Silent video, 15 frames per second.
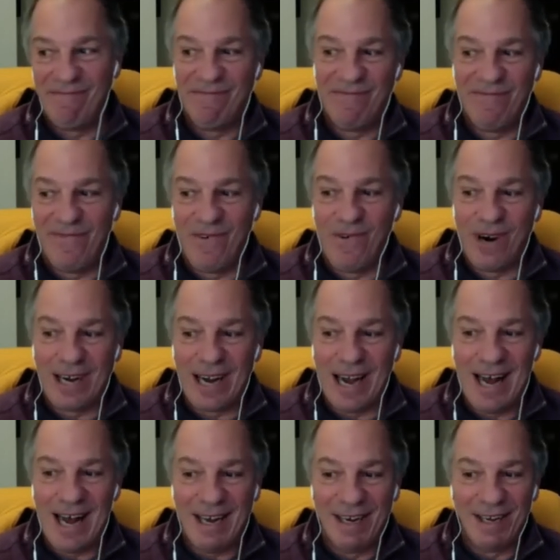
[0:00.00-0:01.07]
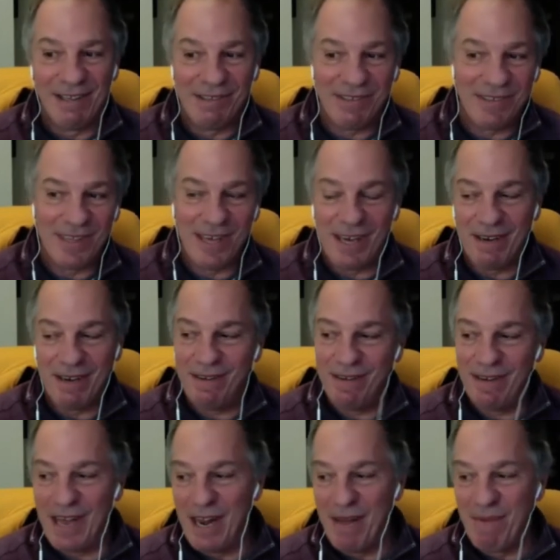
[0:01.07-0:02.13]
4 continents that
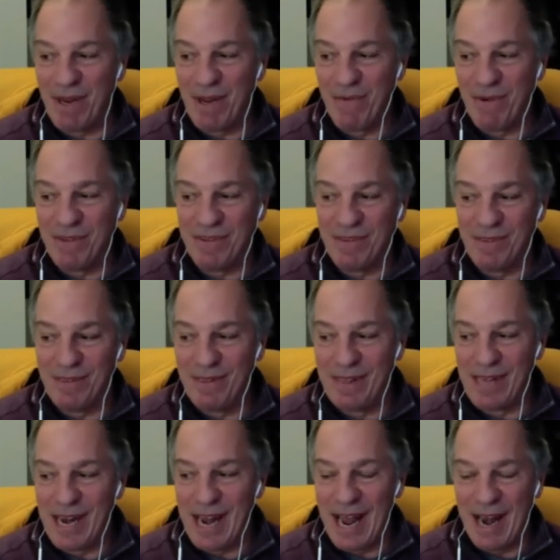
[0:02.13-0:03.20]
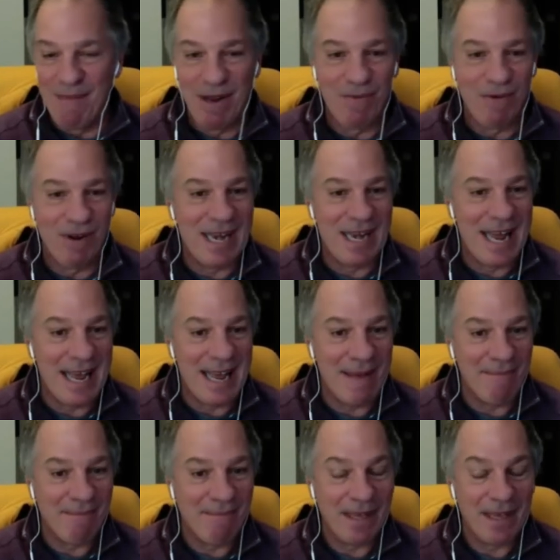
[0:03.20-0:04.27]
anybody would name,
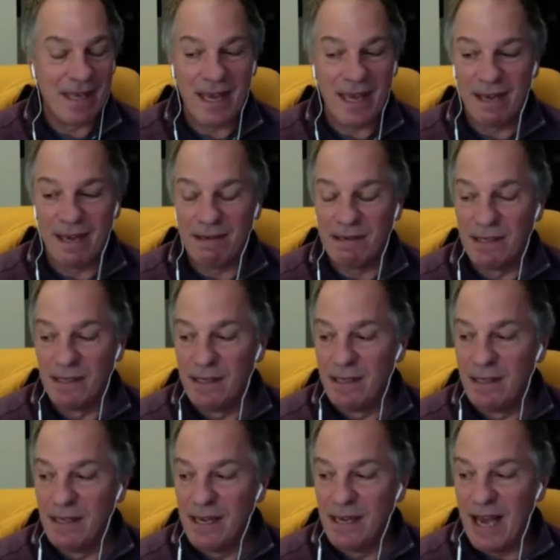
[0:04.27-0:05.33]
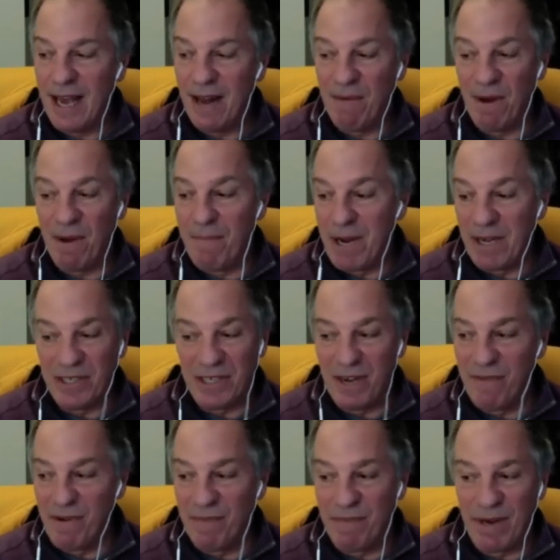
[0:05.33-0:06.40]
and a bunch of
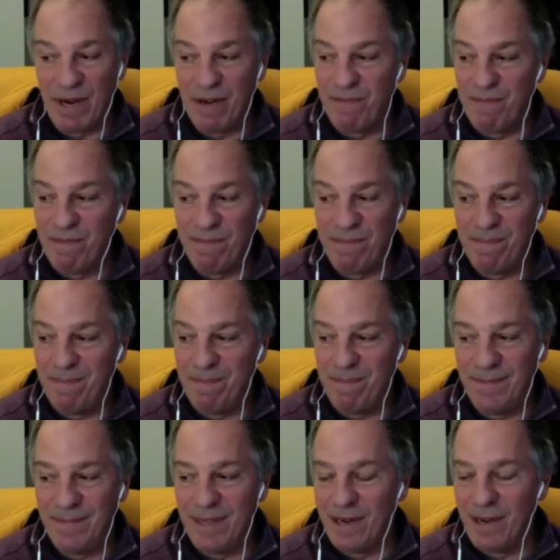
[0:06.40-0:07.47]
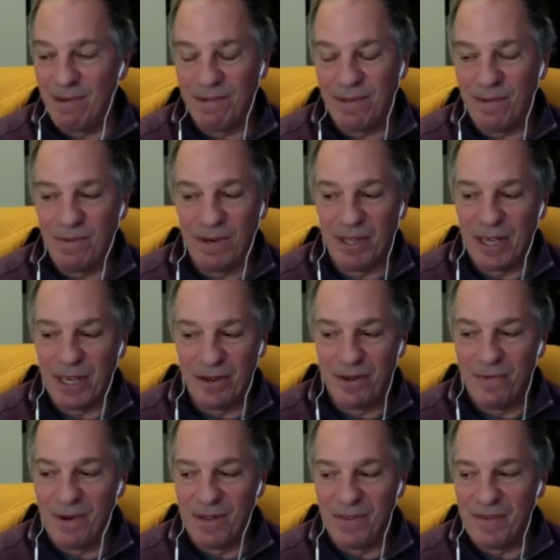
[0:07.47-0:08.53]
them the really good
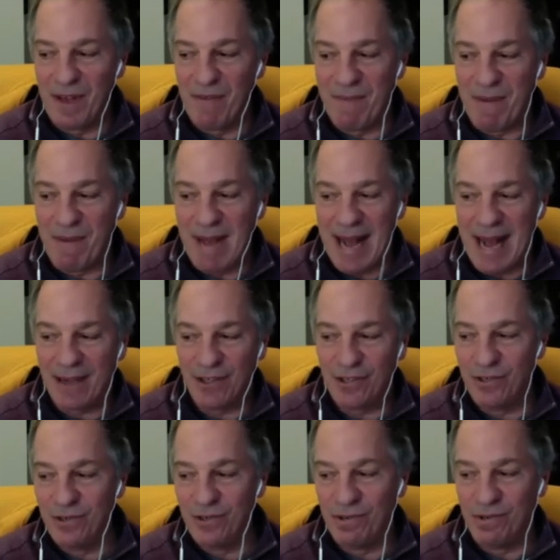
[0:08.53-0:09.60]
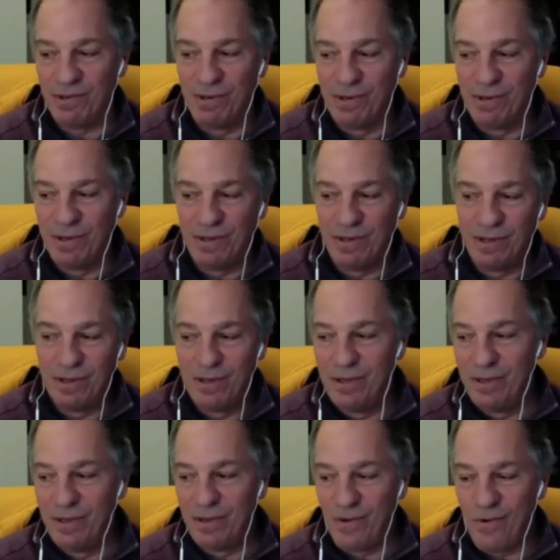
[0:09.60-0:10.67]
ones I've been back to
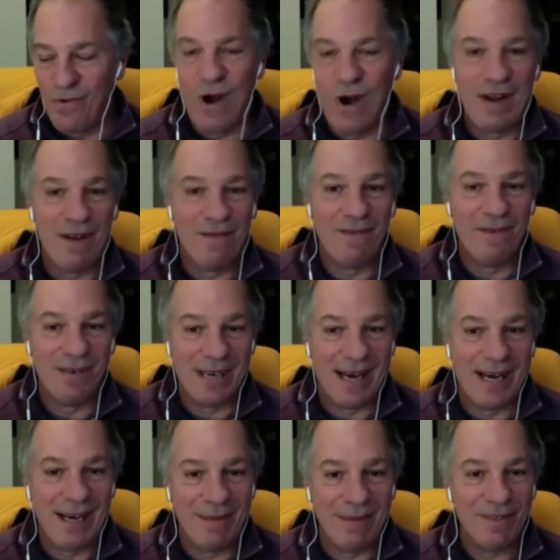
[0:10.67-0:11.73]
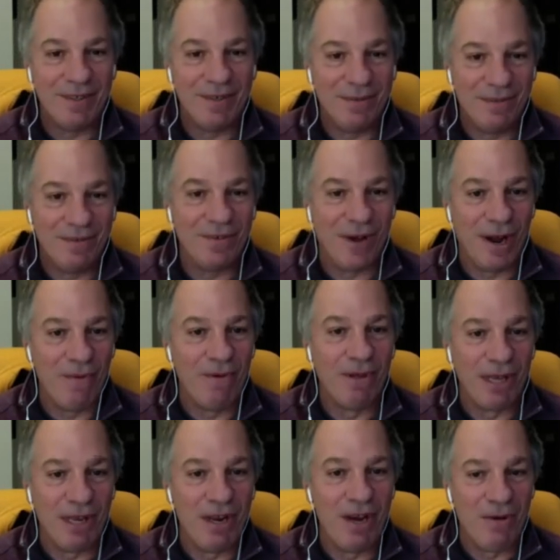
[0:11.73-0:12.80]
quite a few times, so I
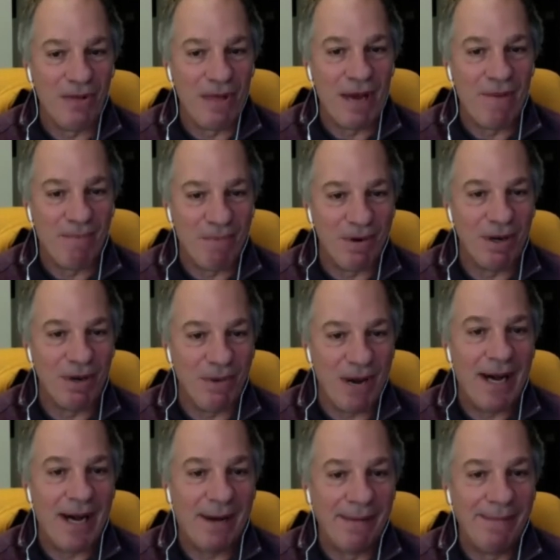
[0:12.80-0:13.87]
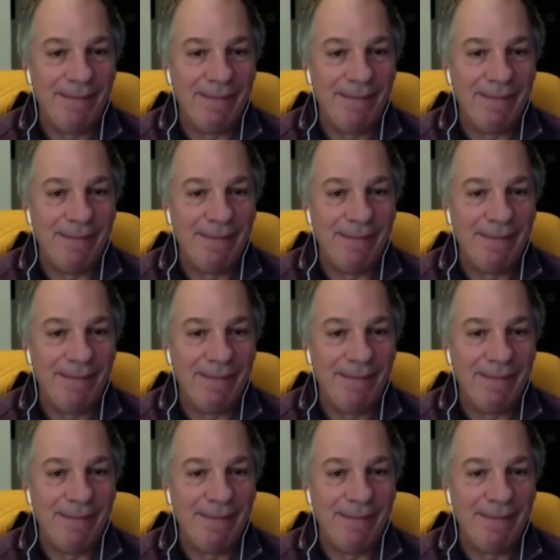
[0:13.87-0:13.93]
really know them pretty well.